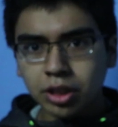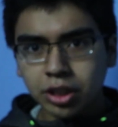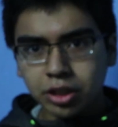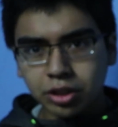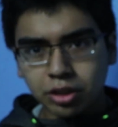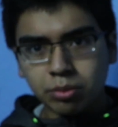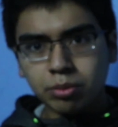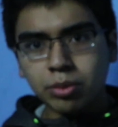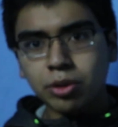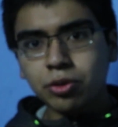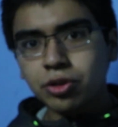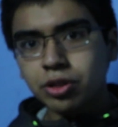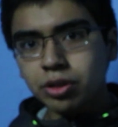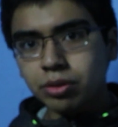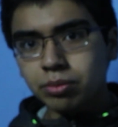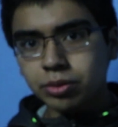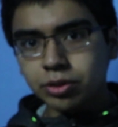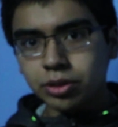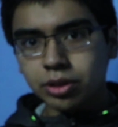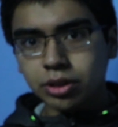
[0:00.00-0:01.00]
like the
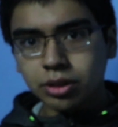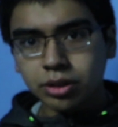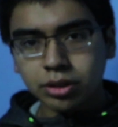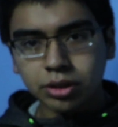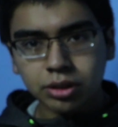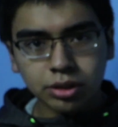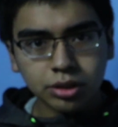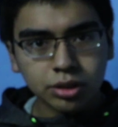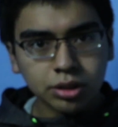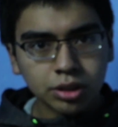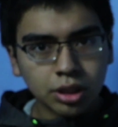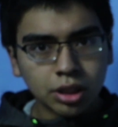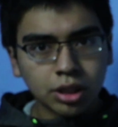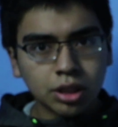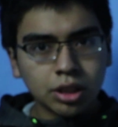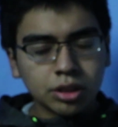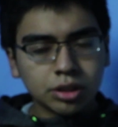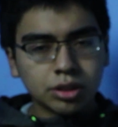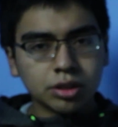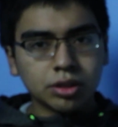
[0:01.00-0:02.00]
motion blur.
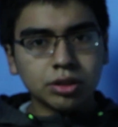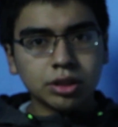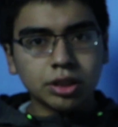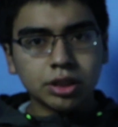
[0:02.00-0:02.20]
So